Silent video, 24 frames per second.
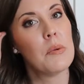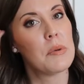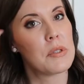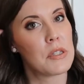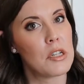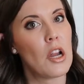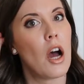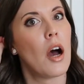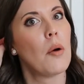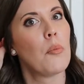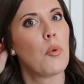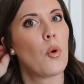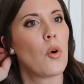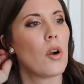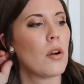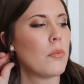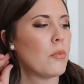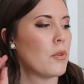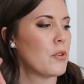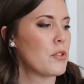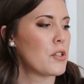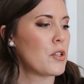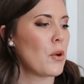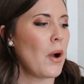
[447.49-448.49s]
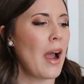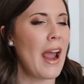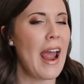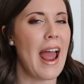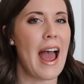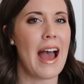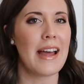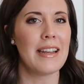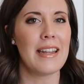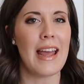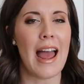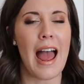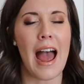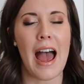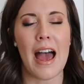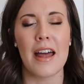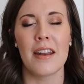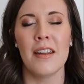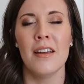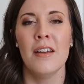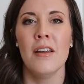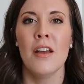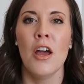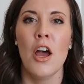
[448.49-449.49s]
it was not pourable. So I had to
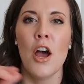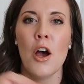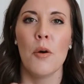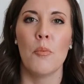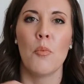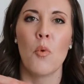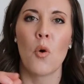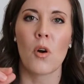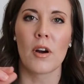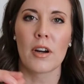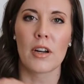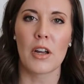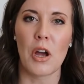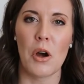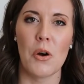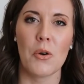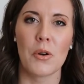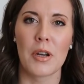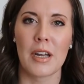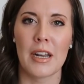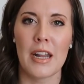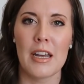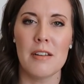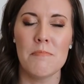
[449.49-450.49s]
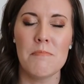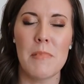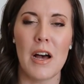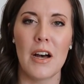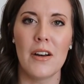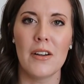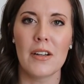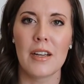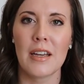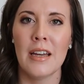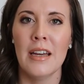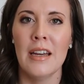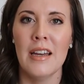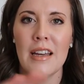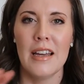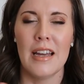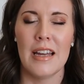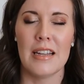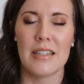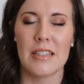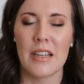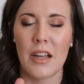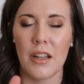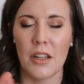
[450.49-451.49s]
add more coconut milk
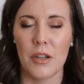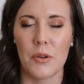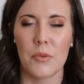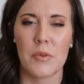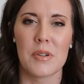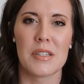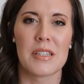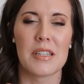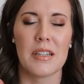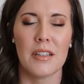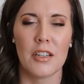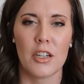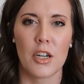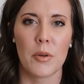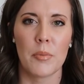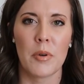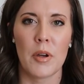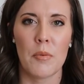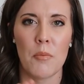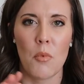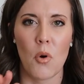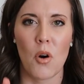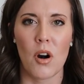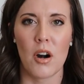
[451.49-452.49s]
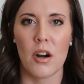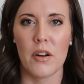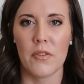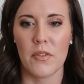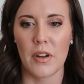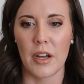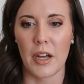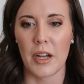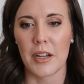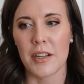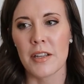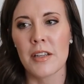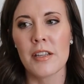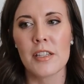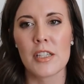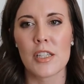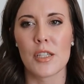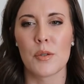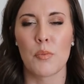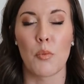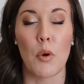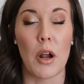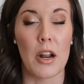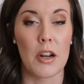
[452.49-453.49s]
until it was a little bit more of a
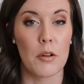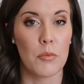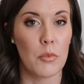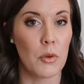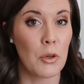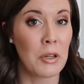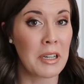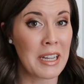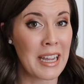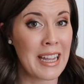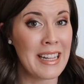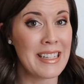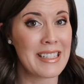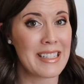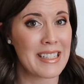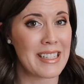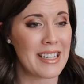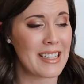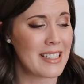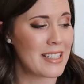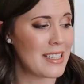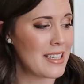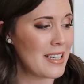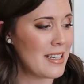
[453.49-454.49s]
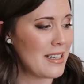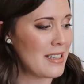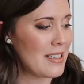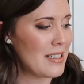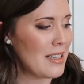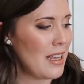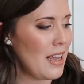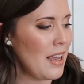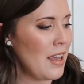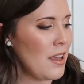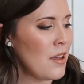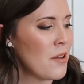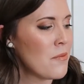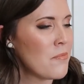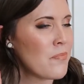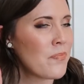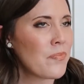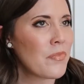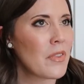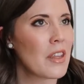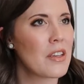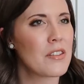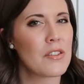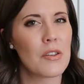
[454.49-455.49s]
spreadable consistency.
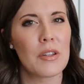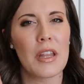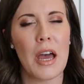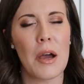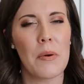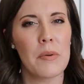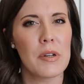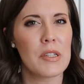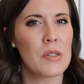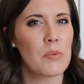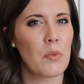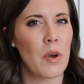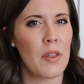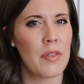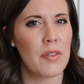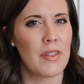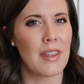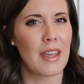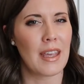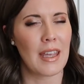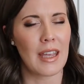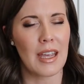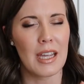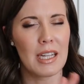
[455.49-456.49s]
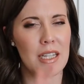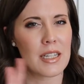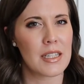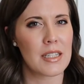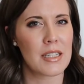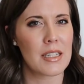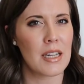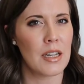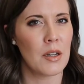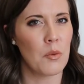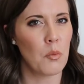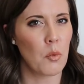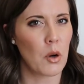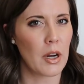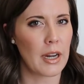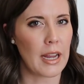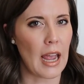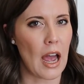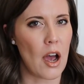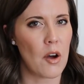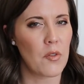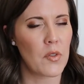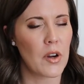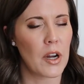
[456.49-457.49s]
So that was one thing. It just didn't
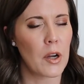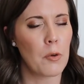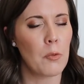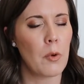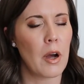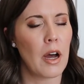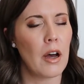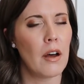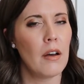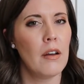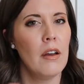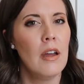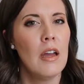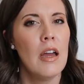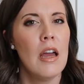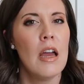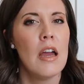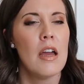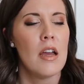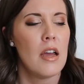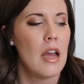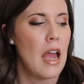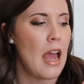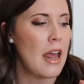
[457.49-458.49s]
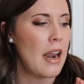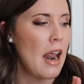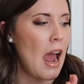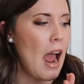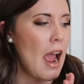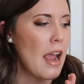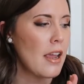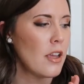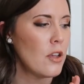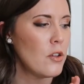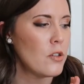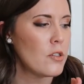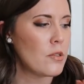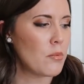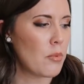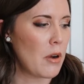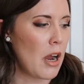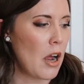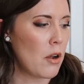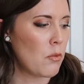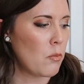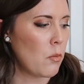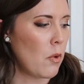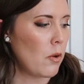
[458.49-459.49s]
work out very well. And I use
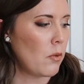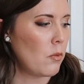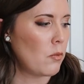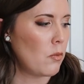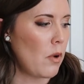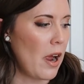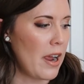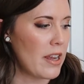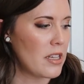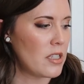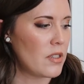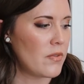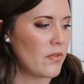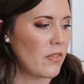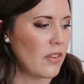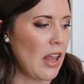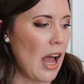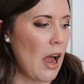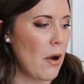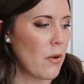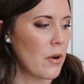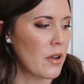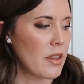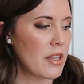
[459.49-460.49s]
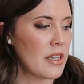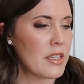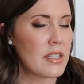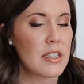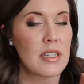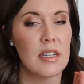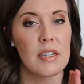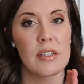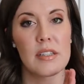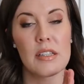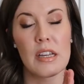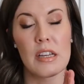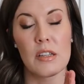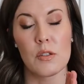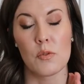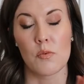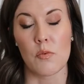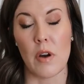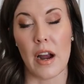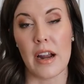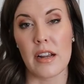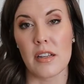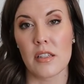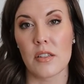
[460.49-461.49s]
brown rice flour. This just says
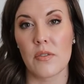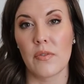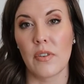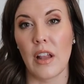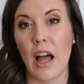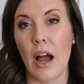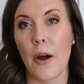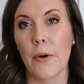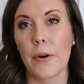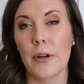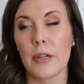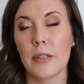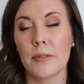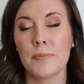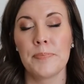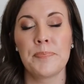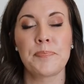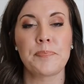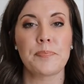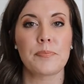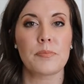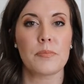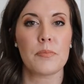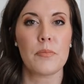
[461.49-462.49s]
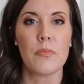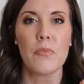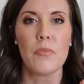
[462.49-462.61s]
rice flour.